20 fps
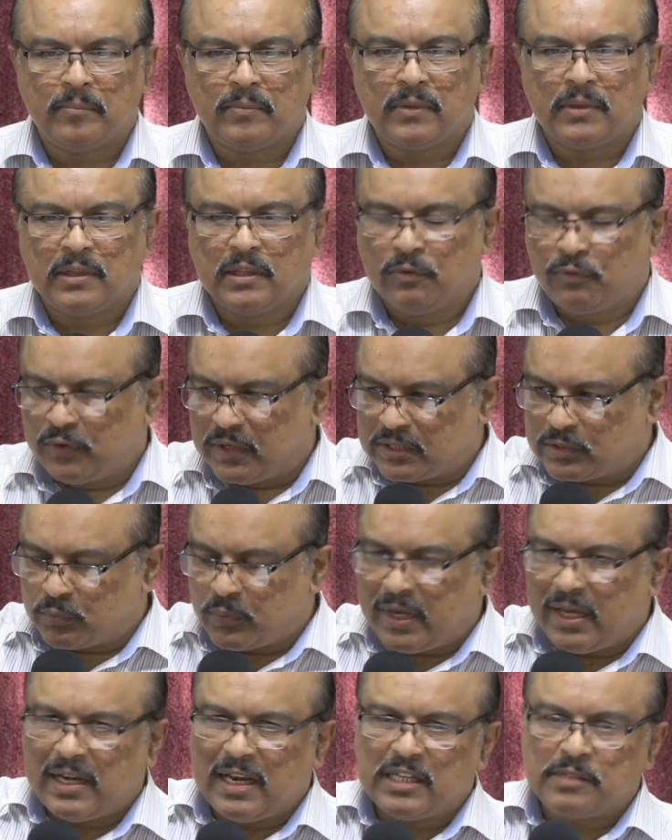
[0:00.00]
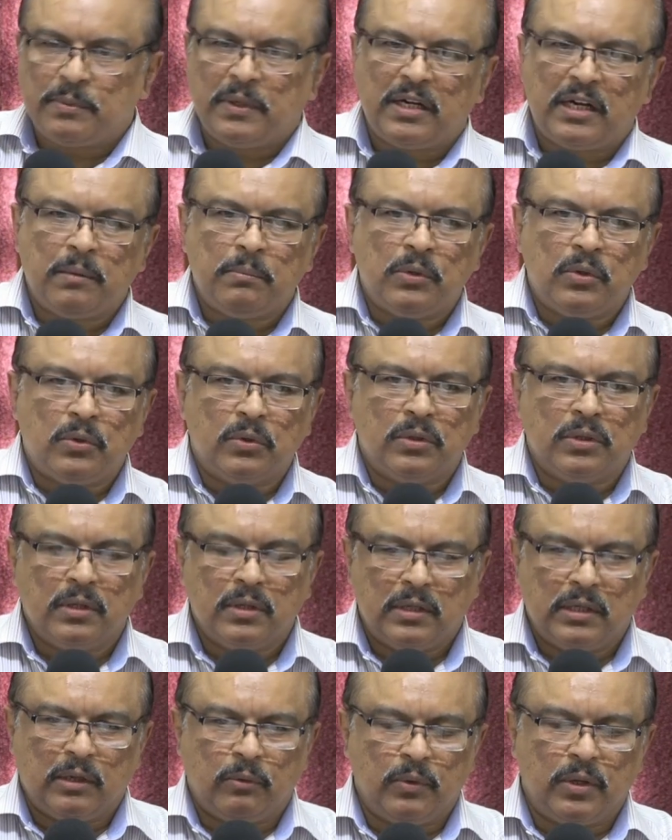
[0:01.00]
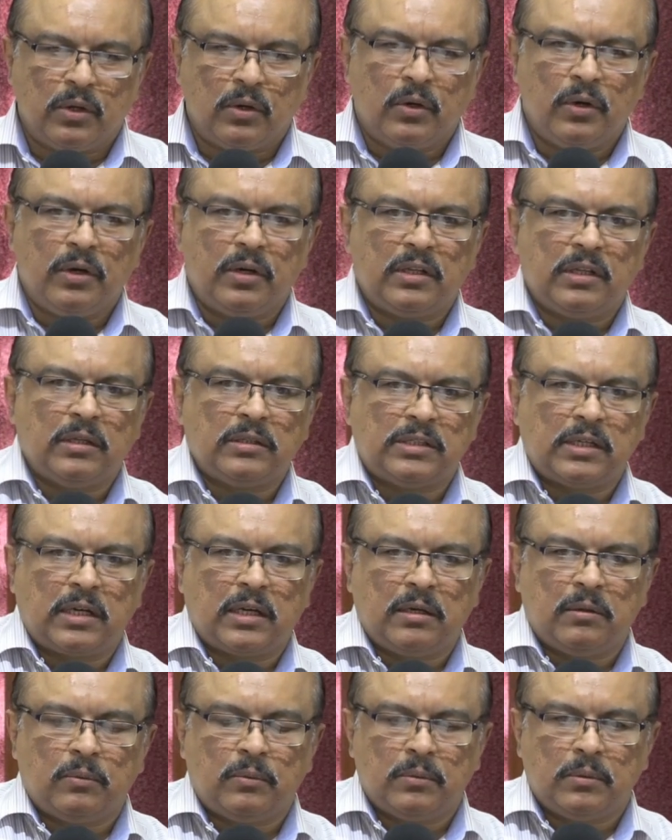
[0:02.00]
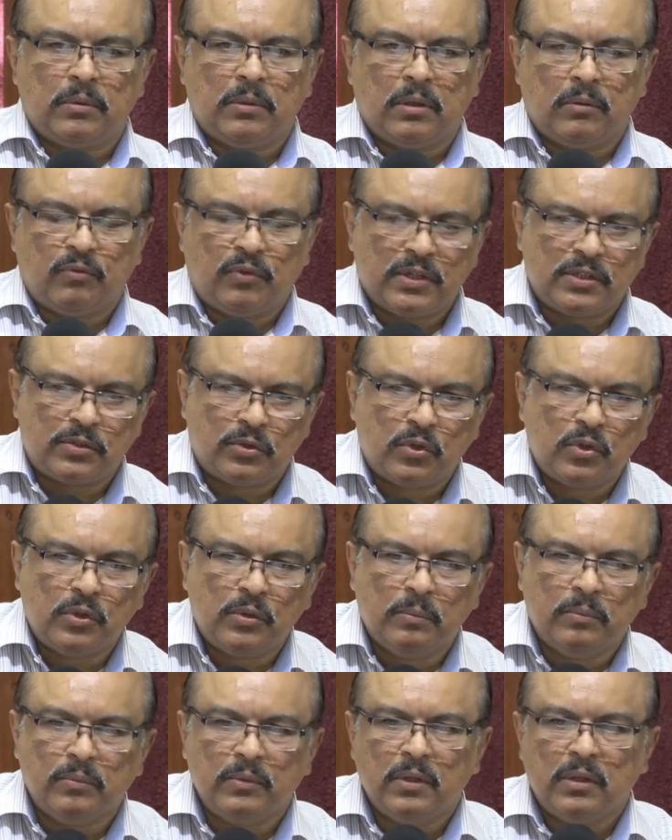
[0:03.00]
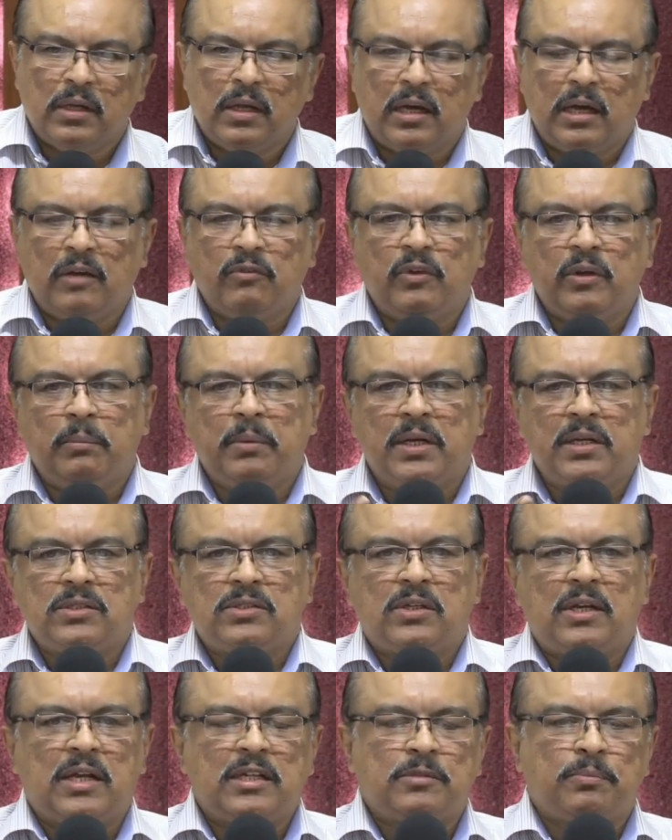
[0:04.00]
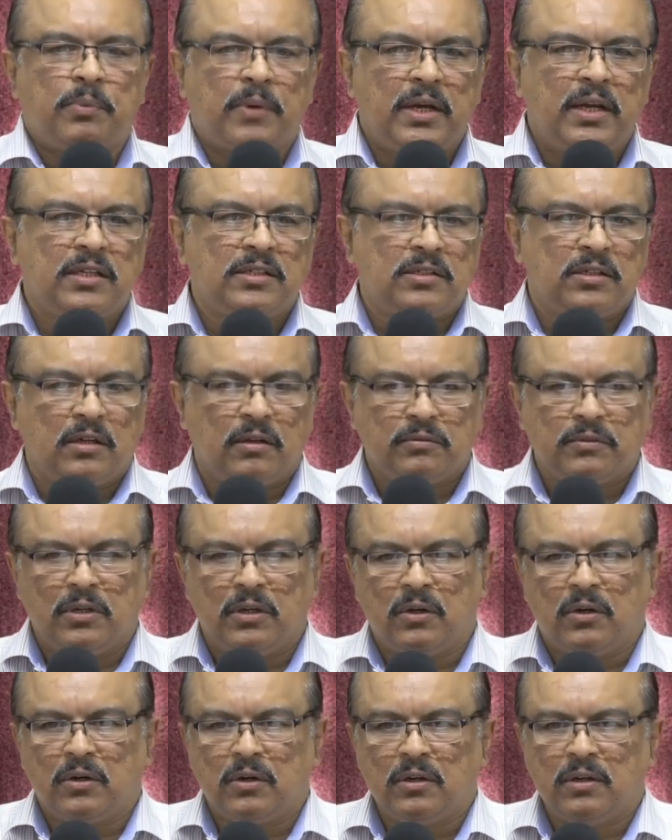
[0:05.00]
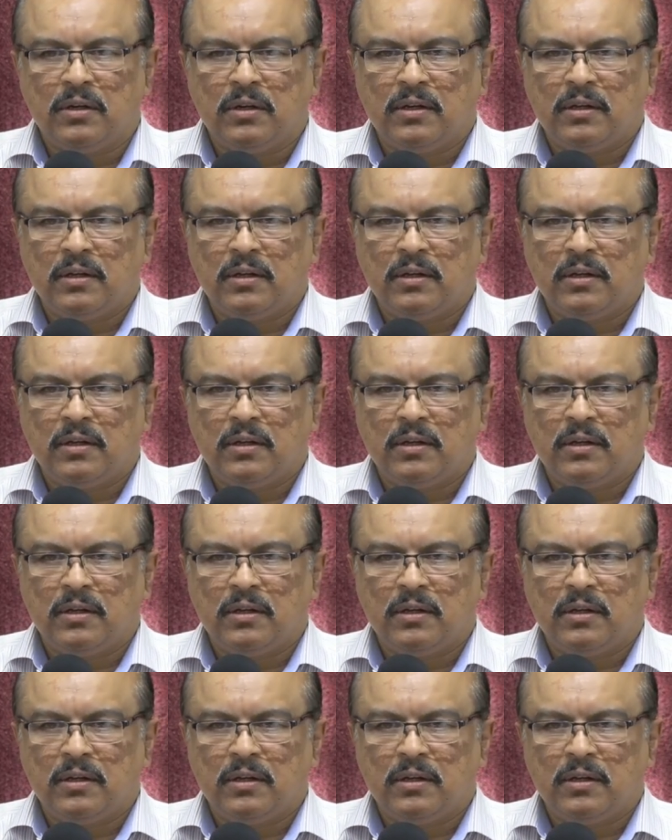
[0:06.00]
The first veil has been removed. Now we go into the second, uh, first room and we minister as priests of the Lord.